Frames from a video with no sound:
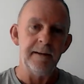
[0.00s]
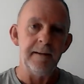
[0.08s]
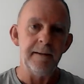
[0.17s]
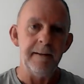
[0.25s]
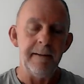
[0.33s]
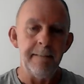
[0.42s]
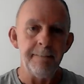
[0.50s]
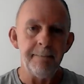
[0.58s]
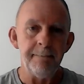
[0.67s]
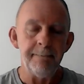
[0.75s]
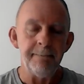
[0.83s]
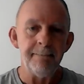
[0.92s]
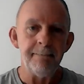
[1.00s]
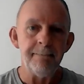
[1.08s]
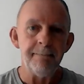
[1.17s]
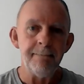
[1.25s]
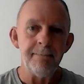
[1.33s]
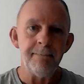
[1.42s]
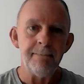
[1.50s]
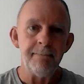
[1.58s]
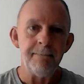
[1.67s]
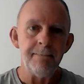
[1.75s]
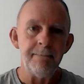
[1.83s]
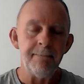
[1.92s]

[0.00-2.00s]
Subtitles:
(silence)